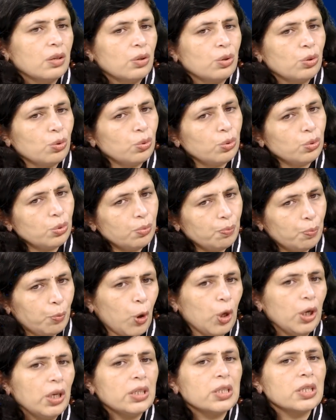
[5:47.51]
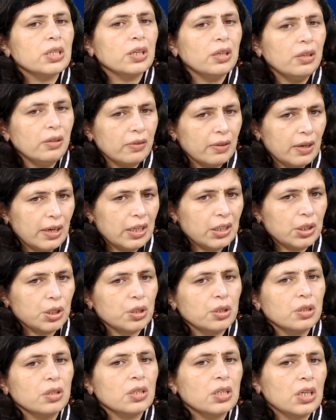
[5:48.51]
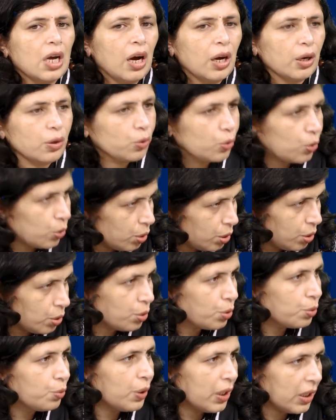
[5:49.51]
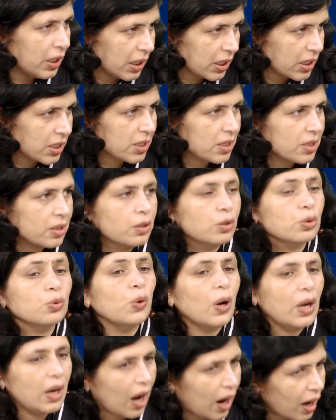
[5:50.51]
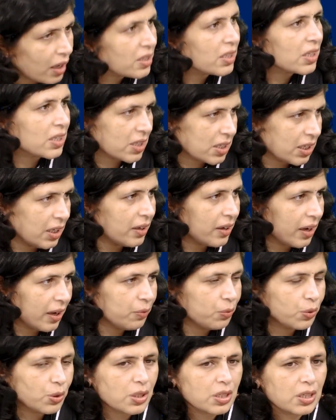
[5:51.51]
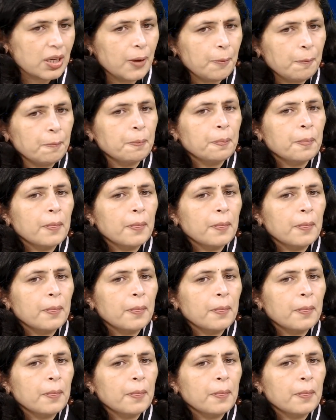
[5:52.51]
though political relations are good to a large extent, I would say,